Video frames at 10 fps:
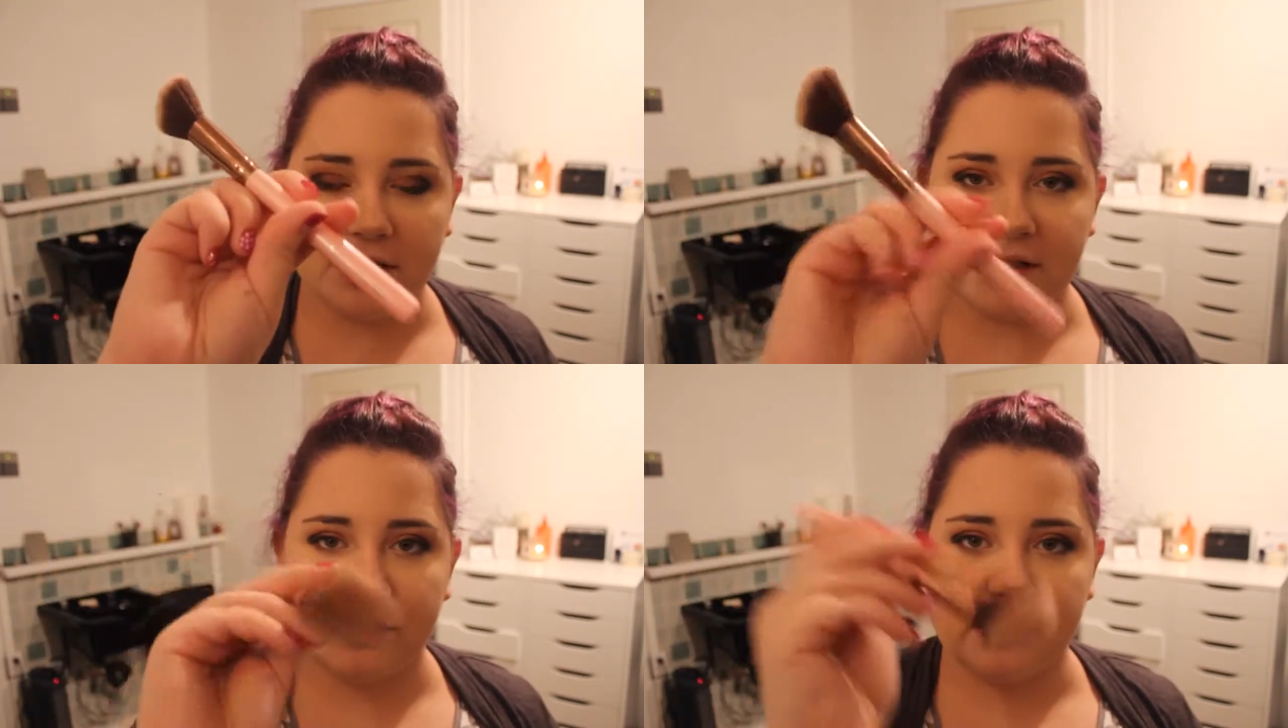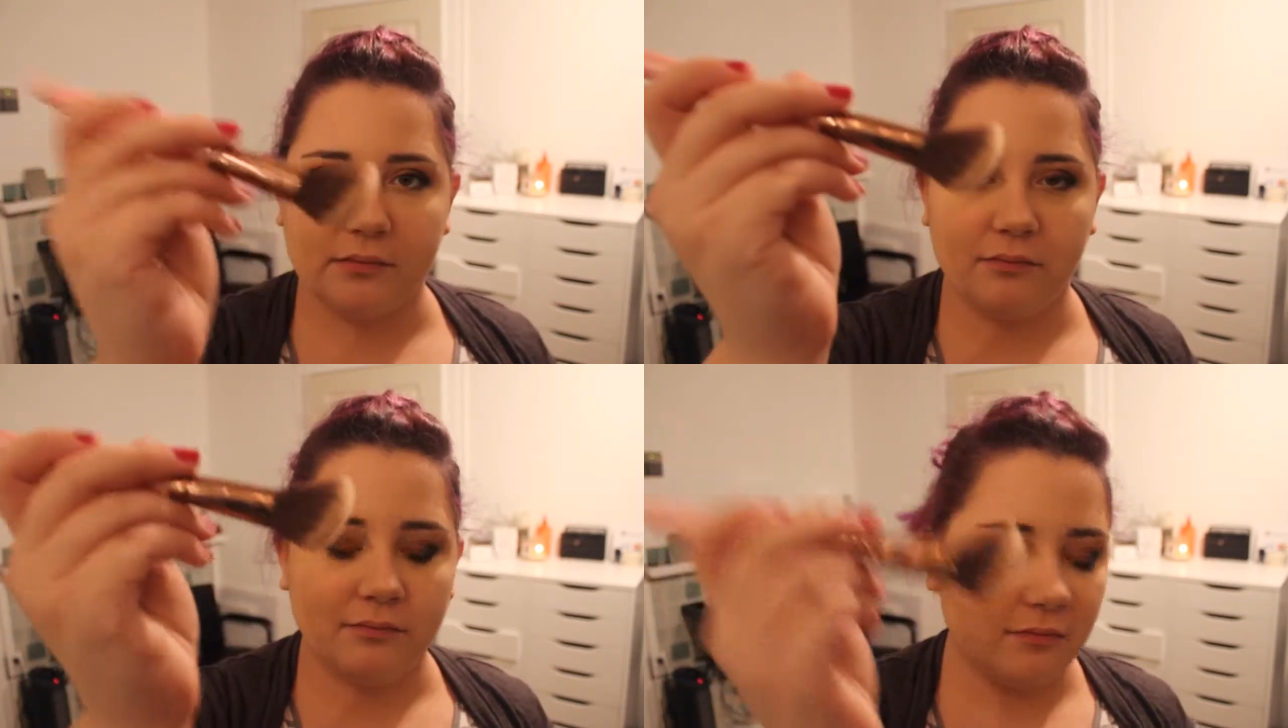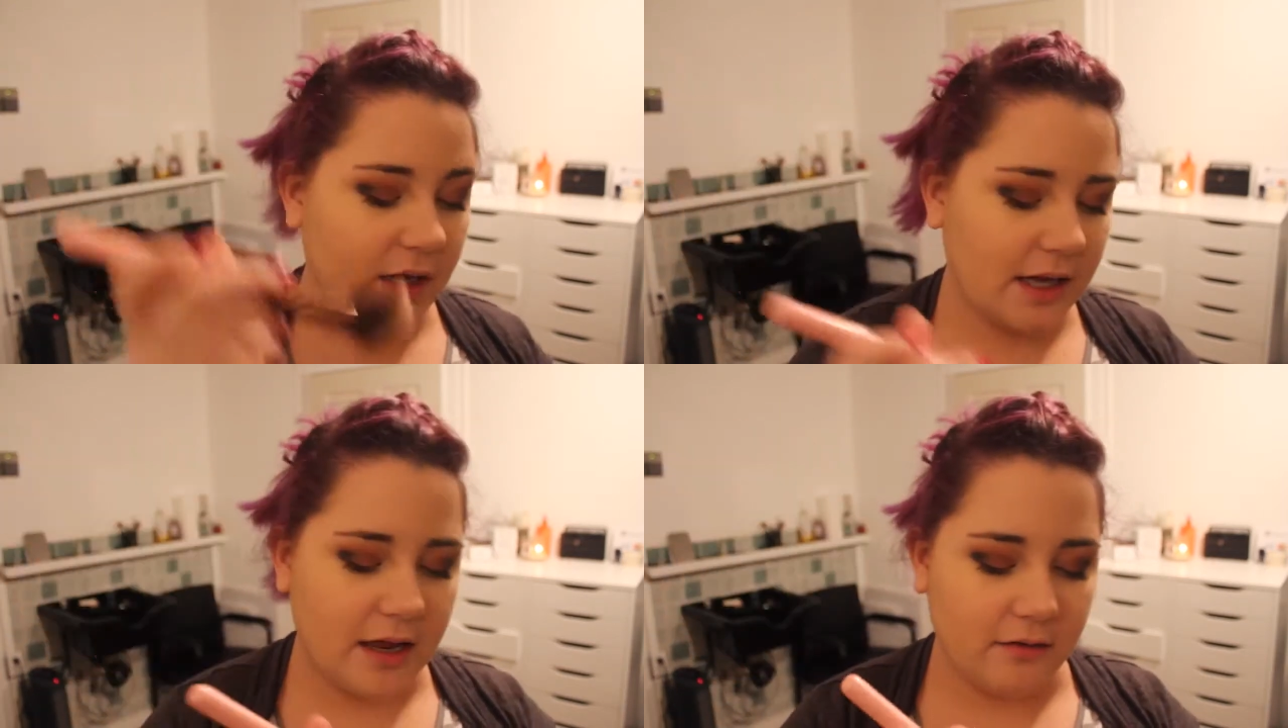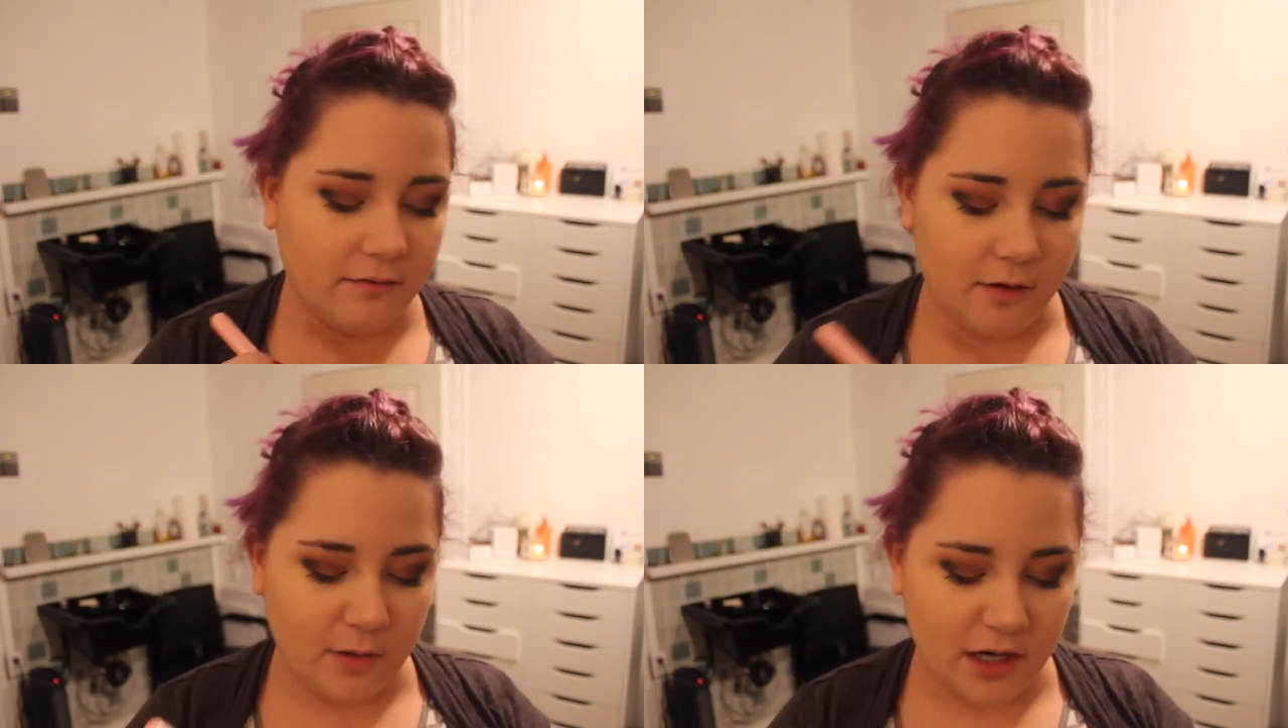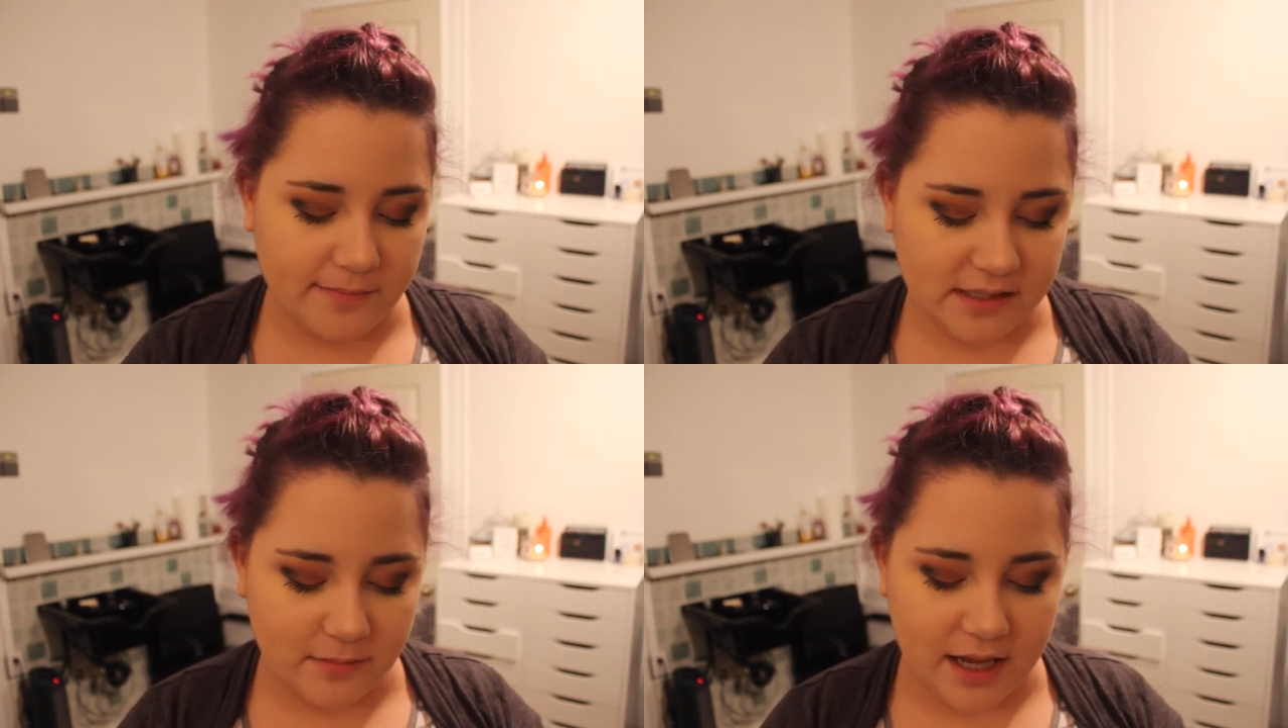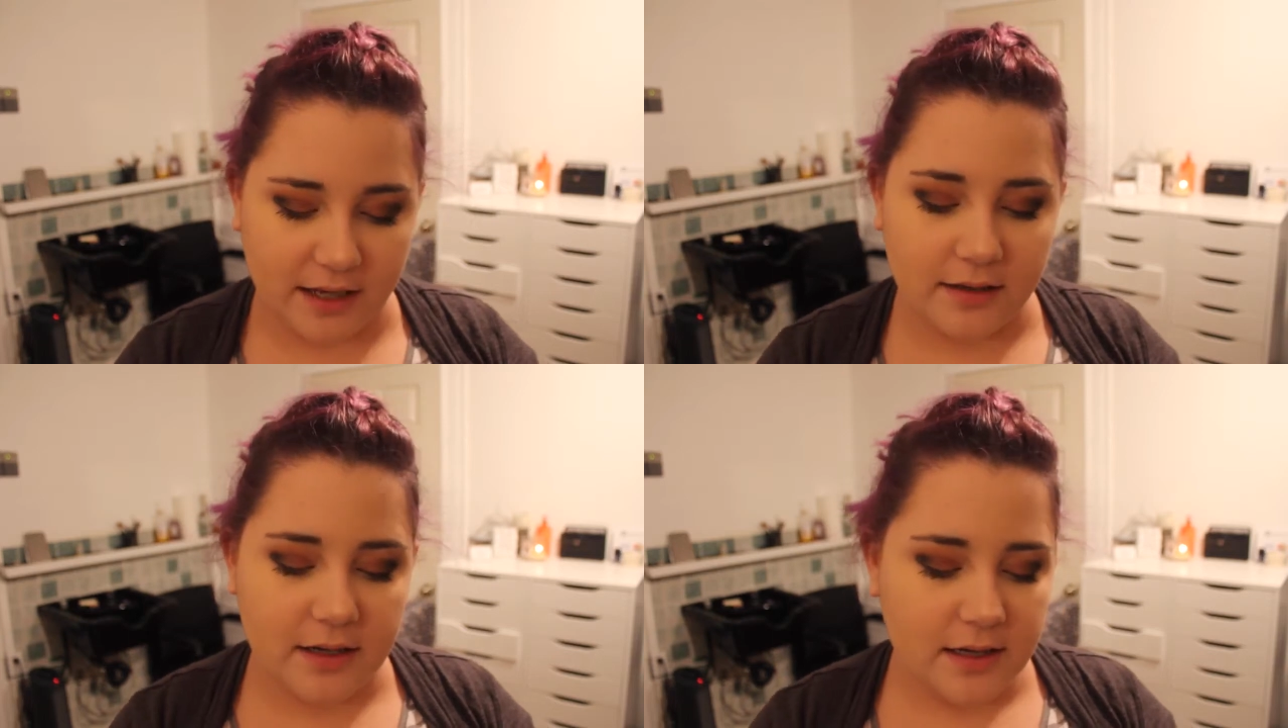It's again from an Ipsy bag.